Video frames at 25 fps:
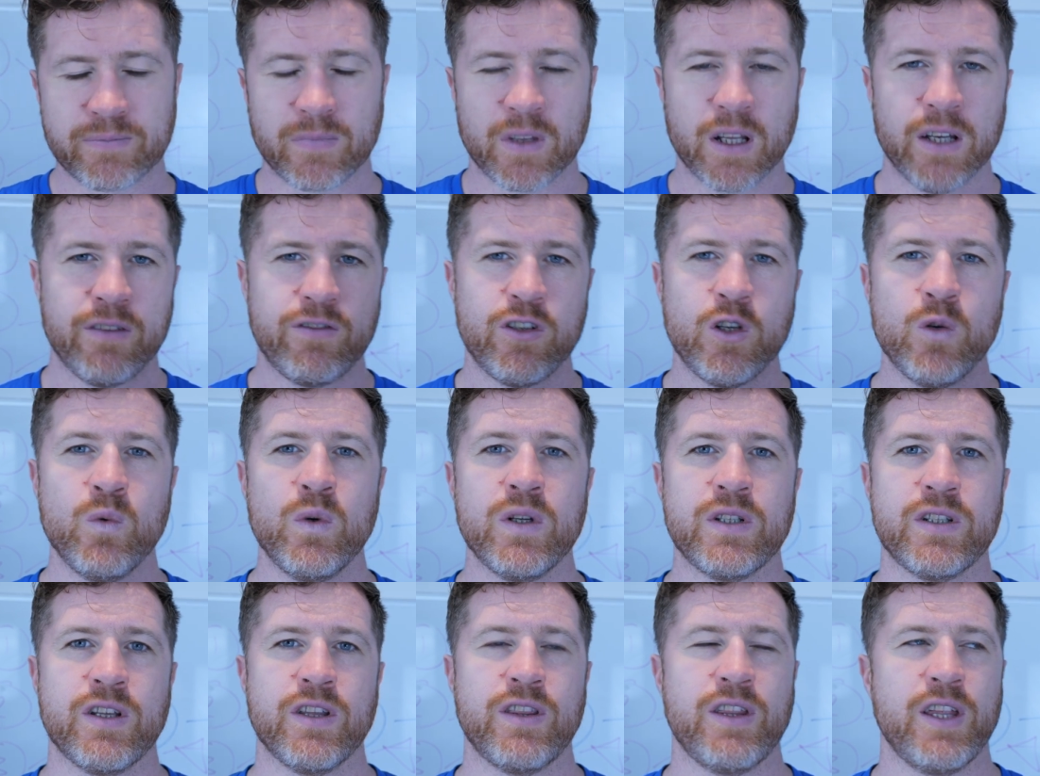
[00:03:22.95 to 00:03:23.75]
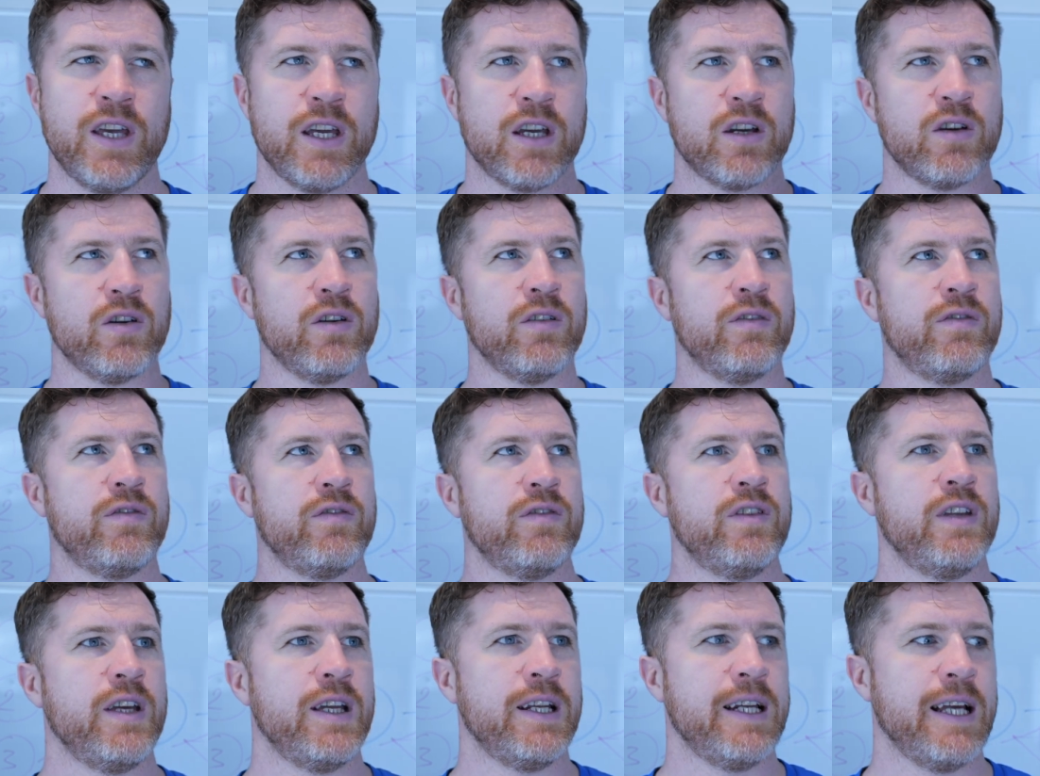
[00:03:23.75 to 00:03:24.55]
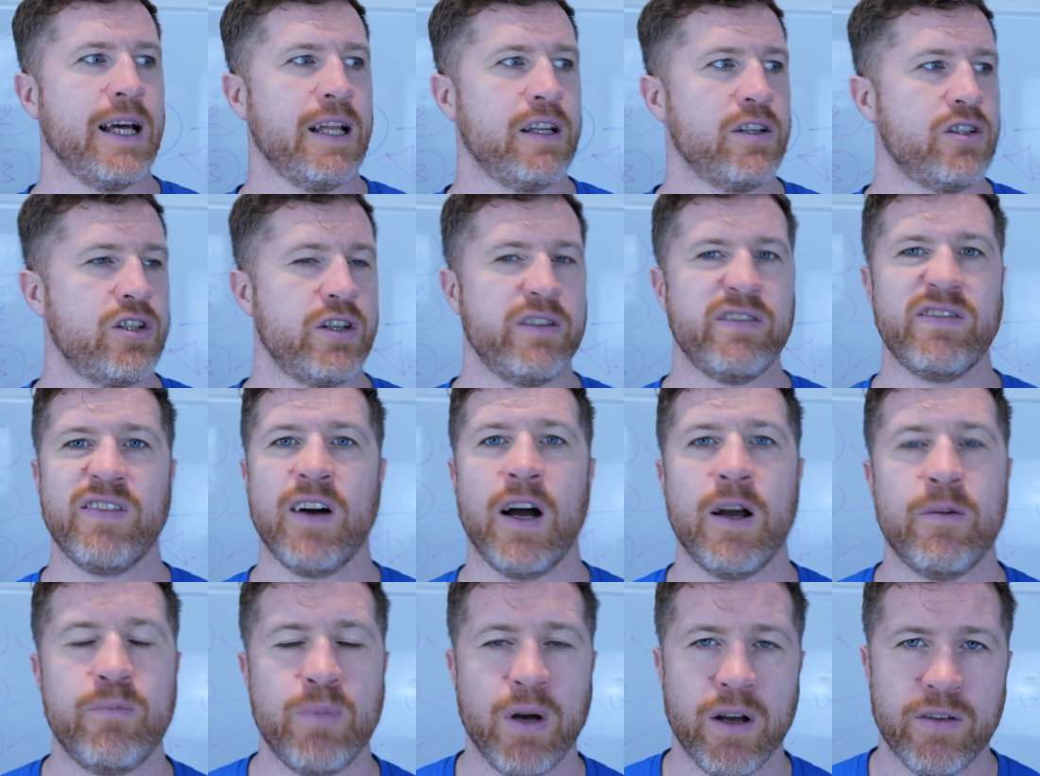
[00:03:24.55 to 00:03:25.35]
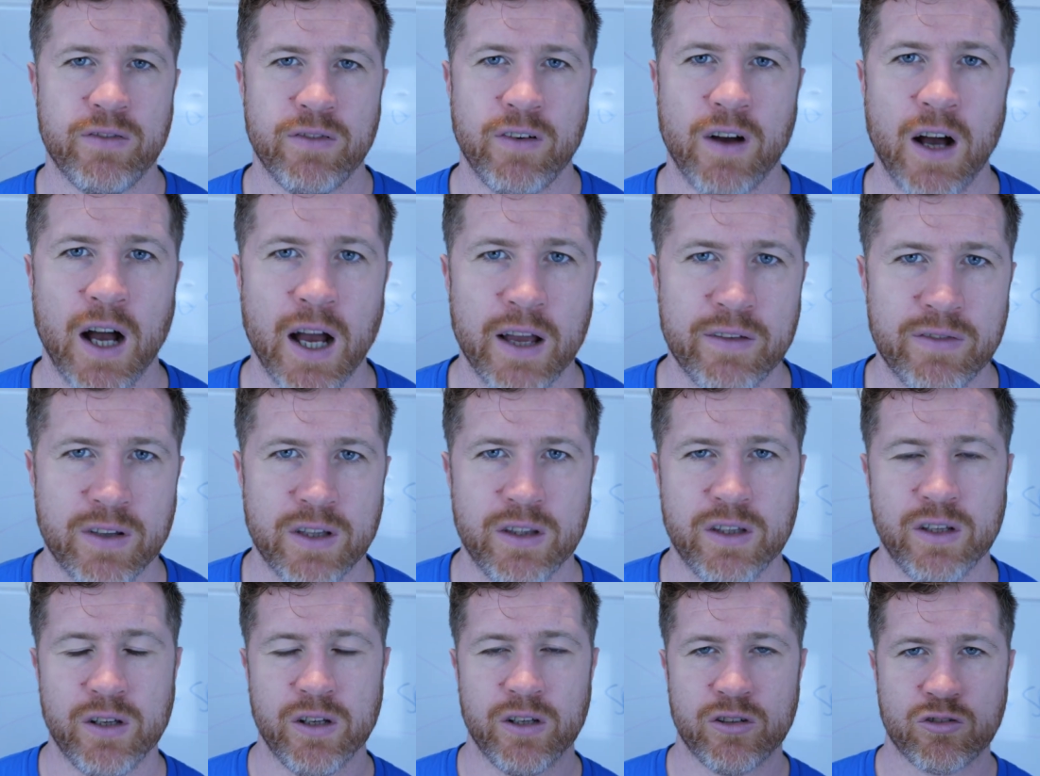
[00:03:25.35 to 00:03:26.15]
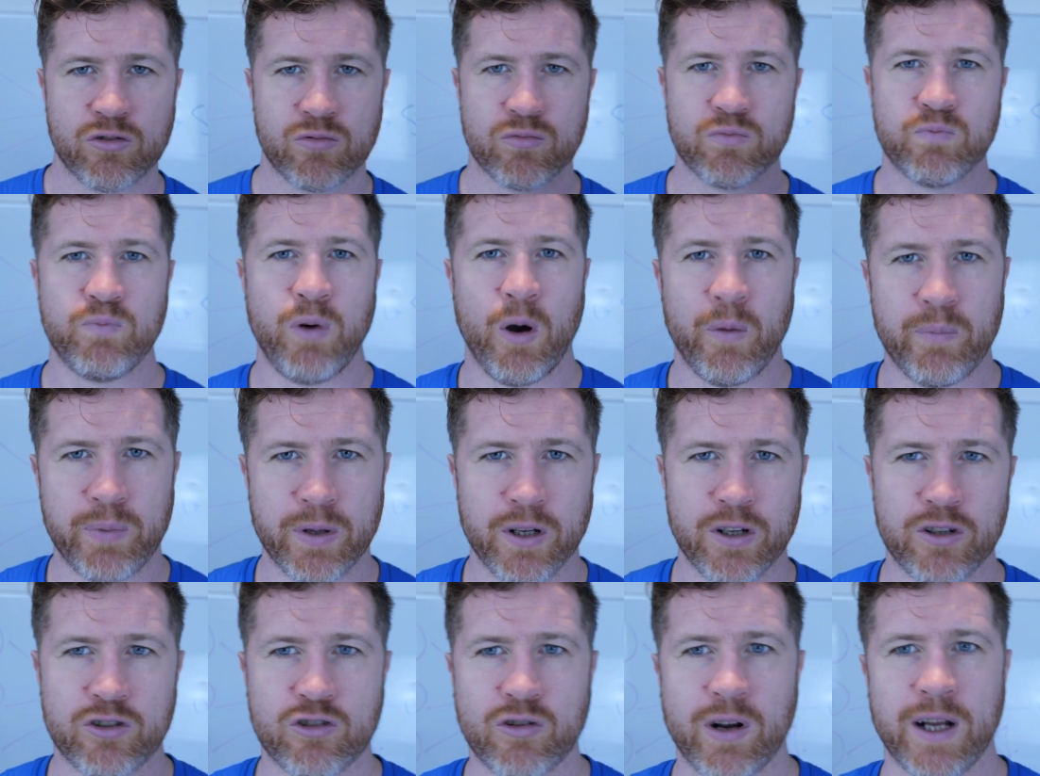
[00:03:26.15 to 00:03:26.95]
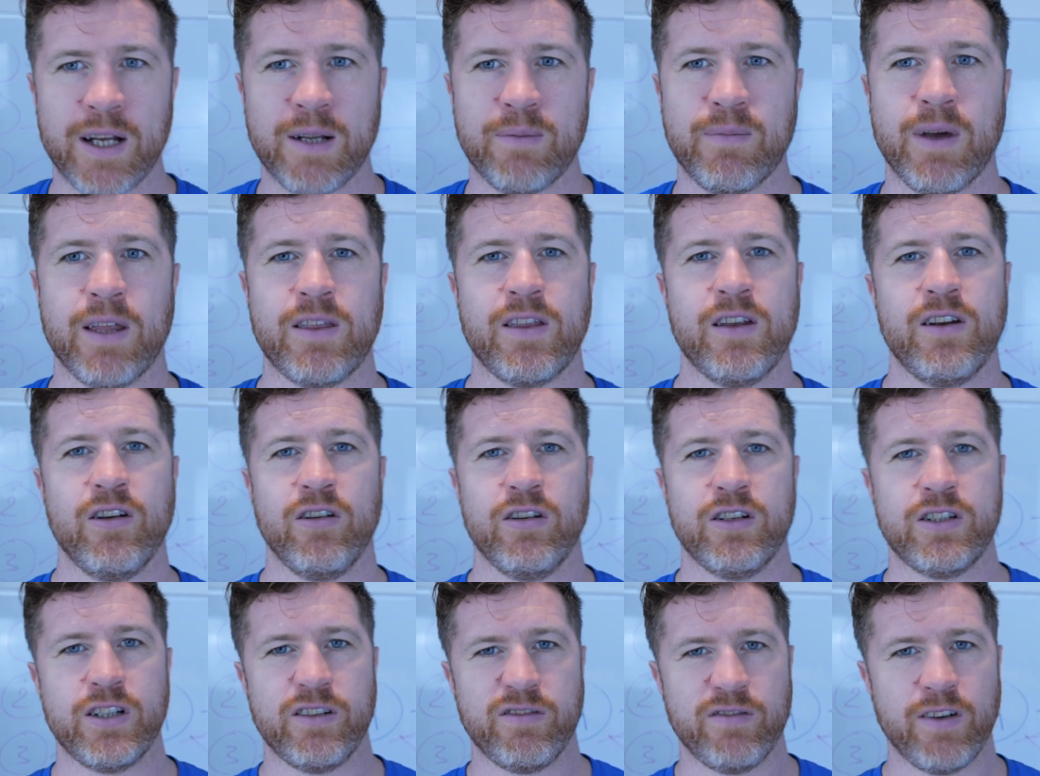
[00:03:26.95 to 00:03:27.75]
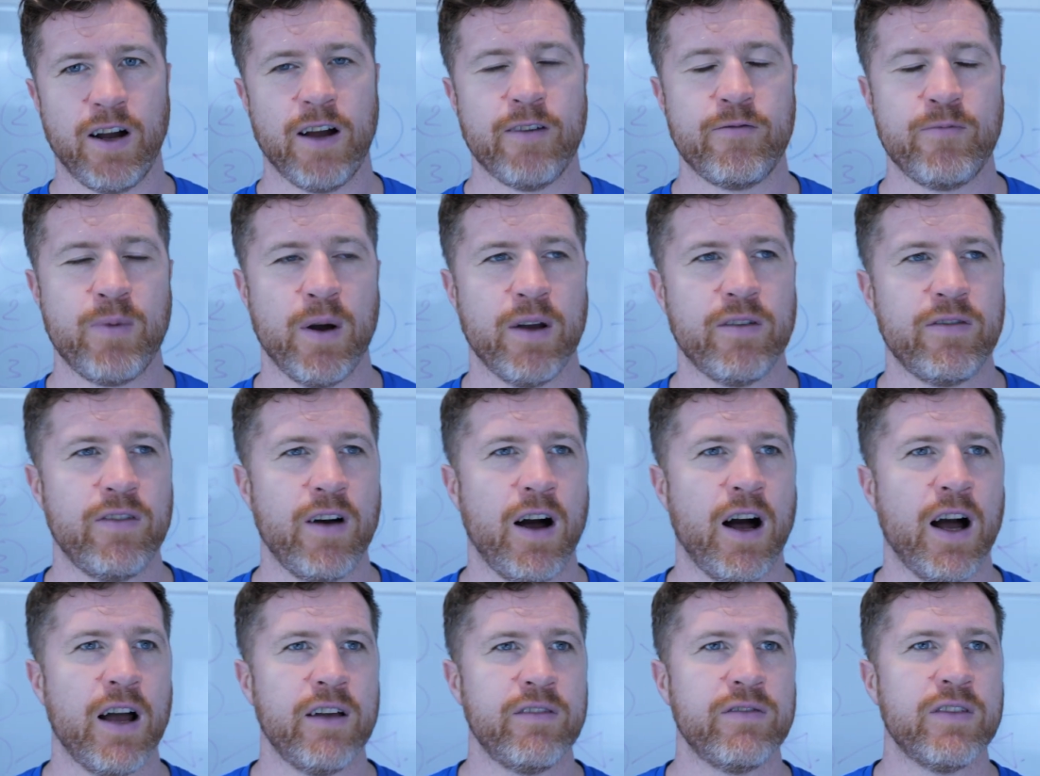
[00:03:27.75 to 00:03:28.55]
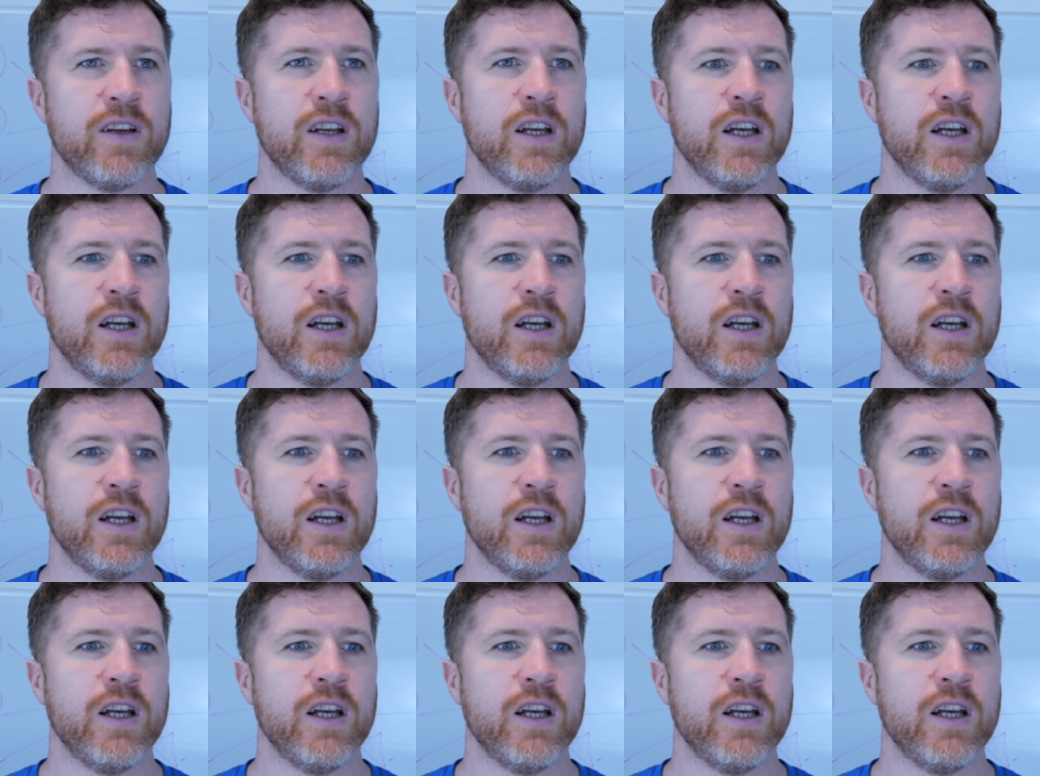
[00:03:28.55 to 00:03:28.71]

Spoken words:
if you were to think of the analogy 5x5 and the popular training methodology 5x5,